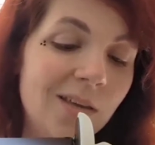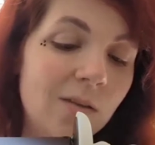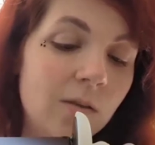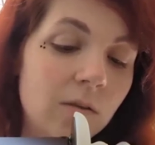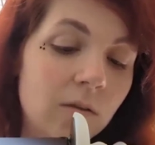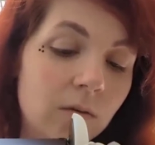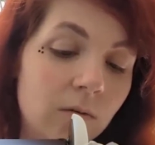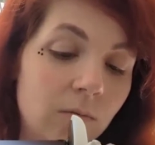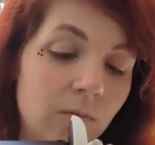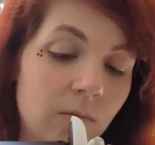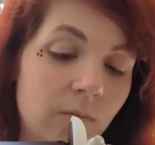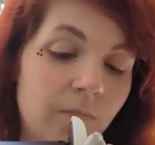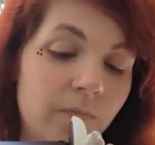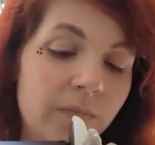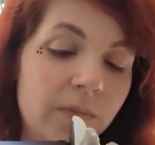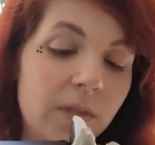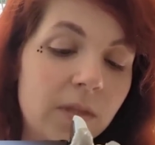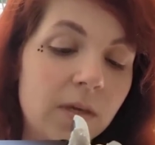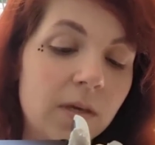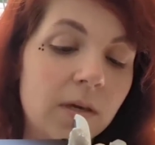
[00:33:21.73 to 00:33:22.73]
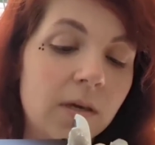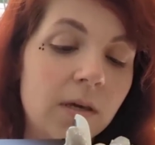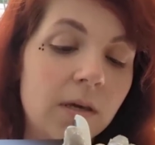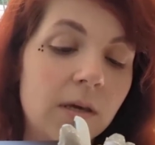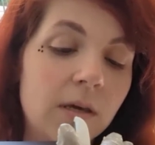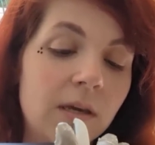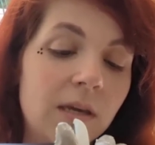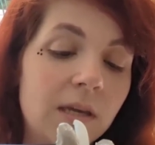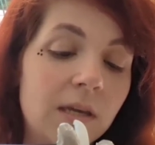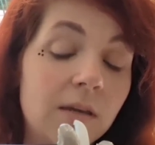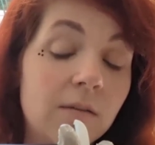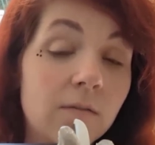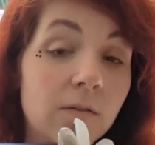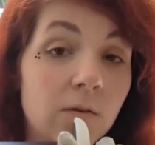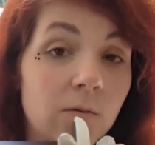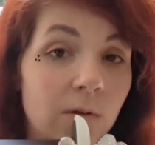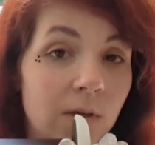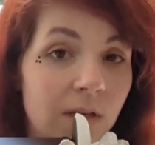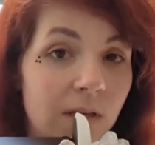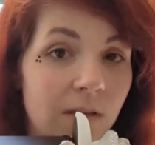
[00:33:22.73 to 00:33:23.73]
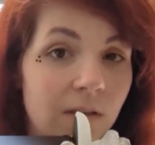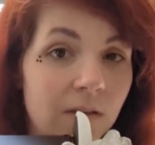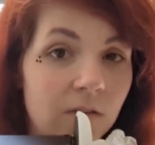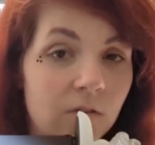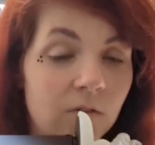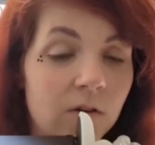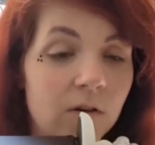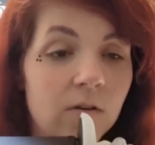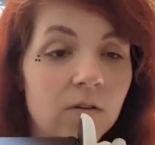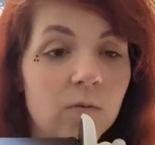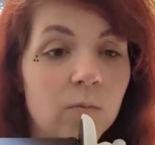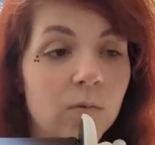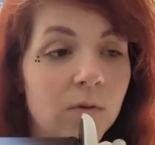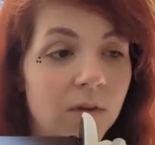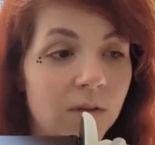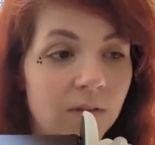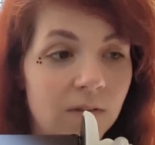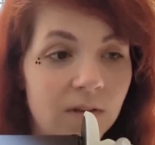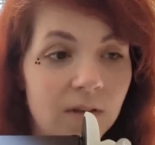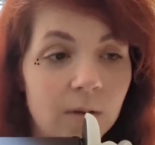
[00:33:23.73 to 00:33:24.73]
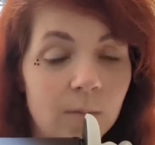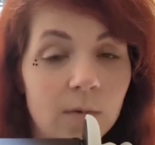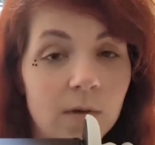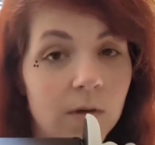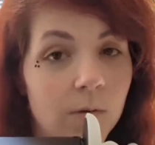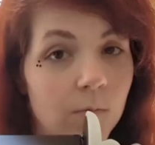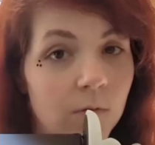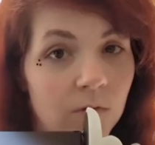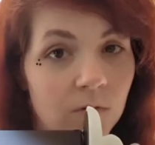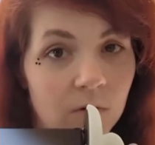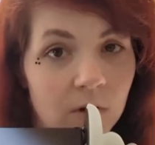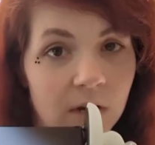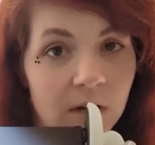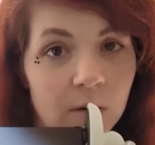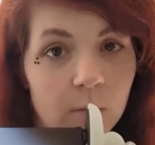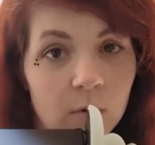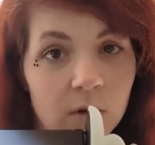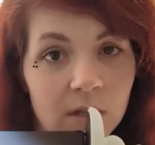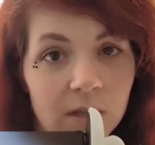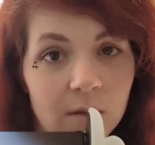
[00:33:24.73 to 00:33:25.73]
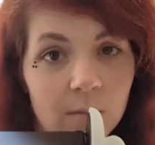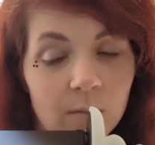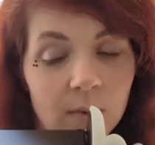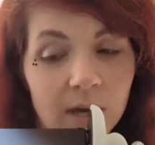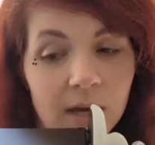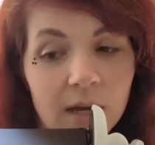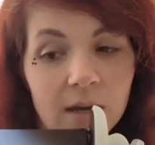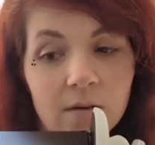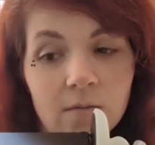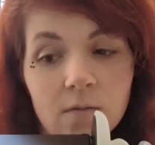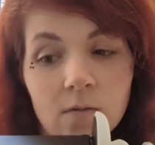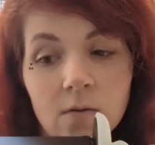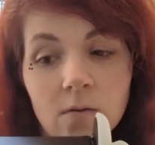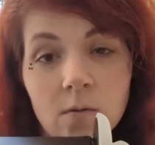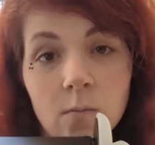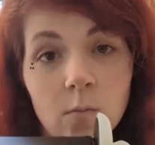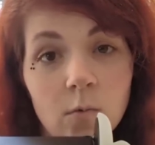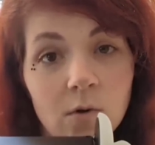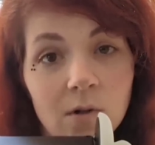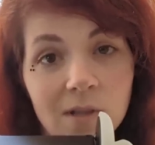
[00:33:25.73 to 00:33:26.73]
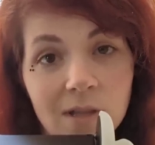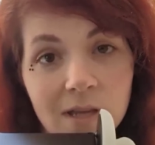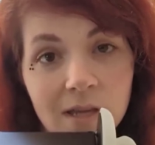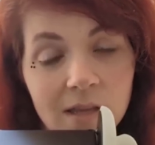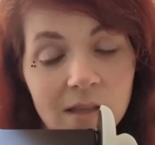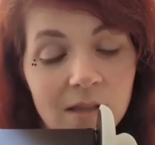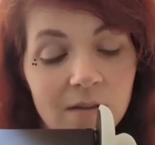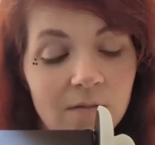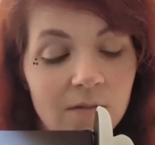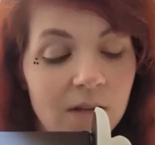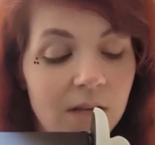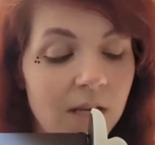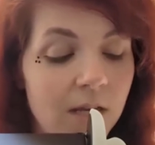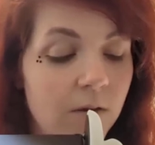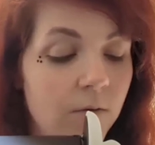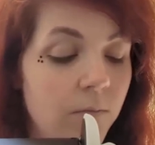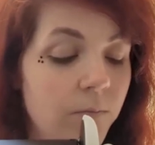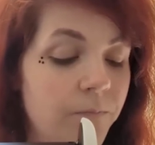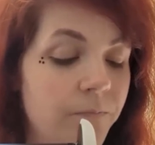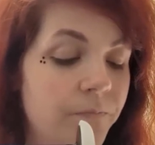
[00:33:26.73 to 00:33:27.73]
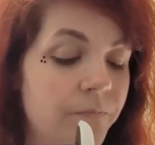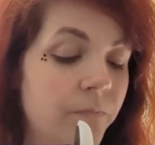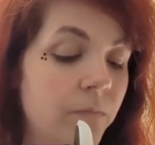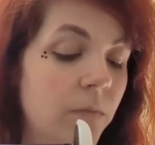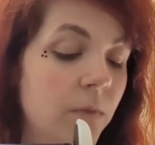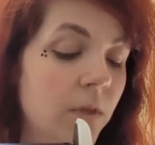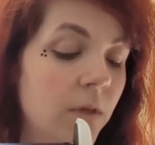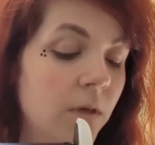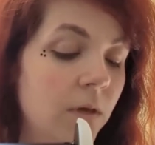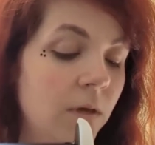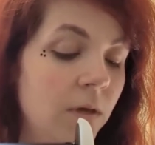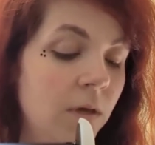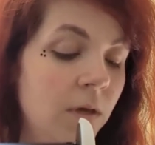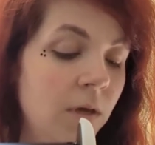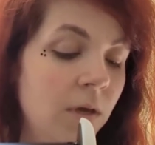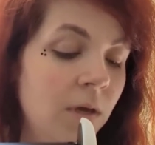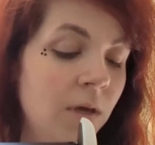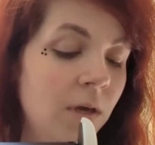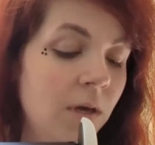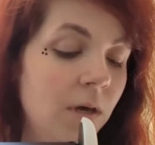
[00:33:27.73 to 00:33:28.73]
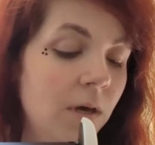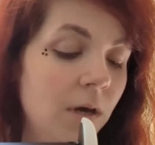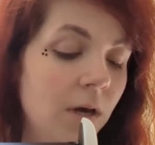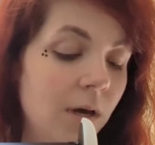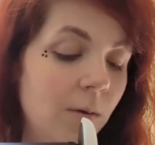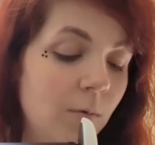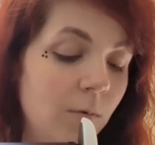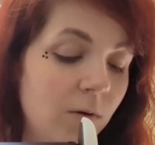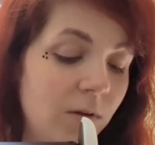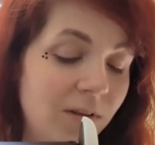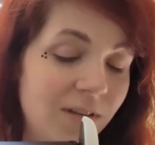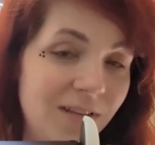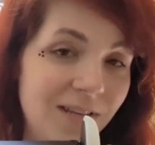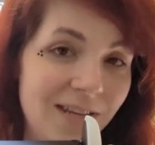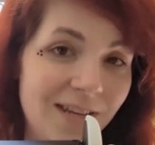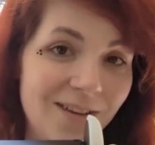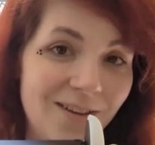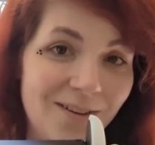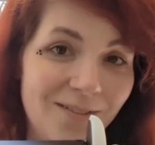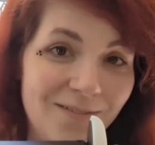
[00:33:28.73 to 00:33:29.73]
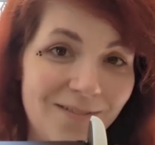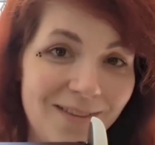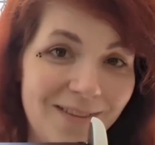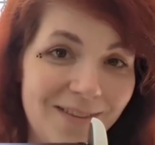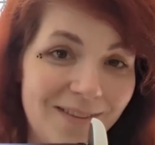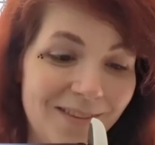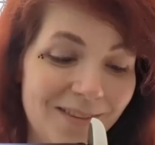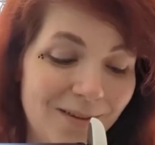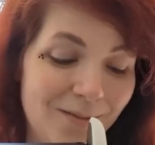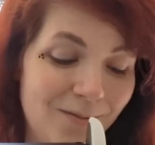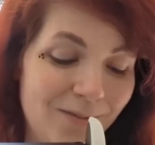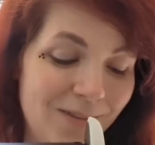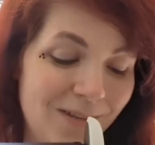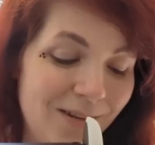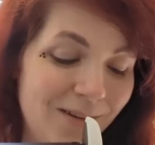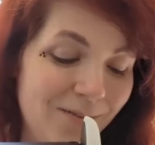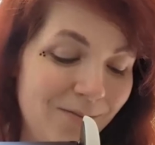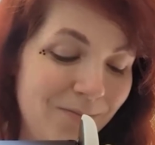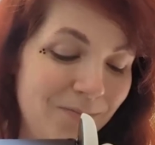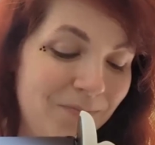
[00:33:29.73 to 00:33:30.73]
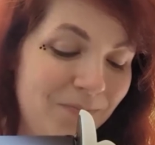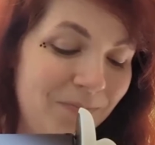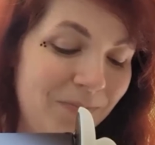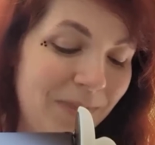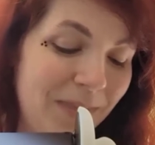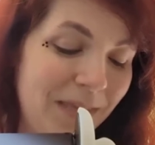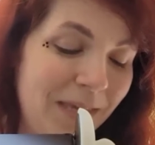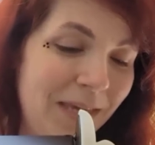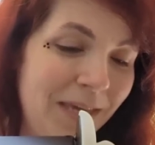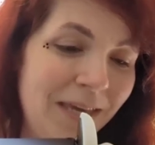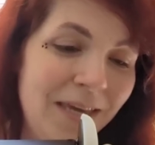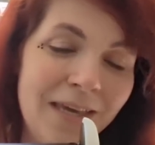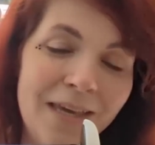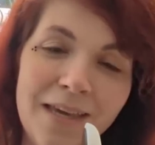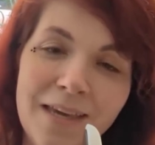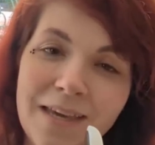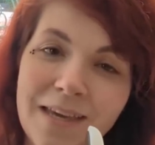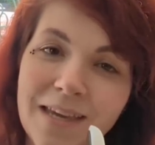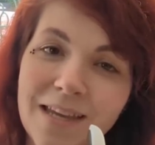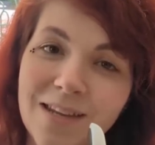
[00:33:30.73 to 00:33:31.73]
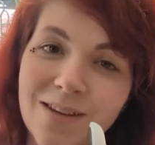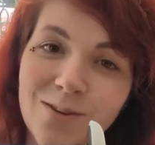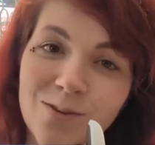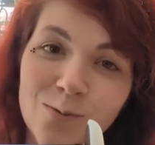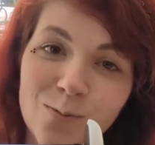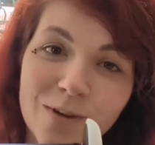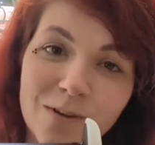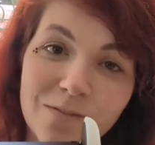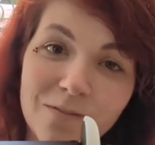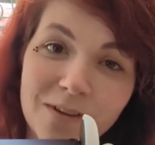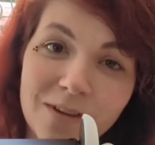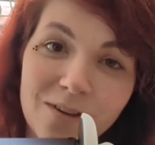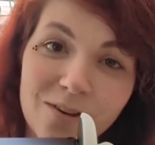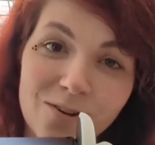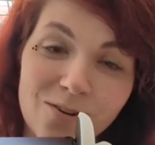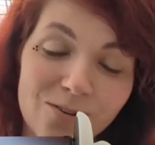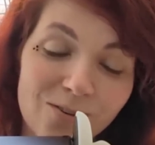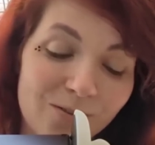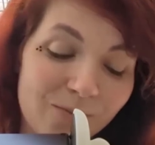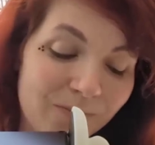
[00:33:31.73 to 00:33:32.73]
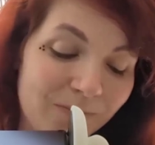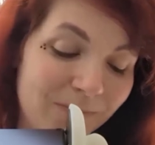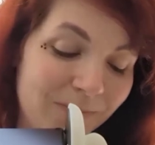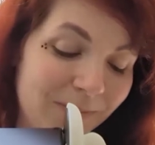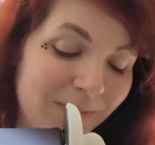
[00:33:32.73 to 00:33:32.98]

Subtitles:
So, if you like these triggers, please tell me. I will try to bring them back for a more lengthy video. I'm going to take off these gloves now and use my fingers.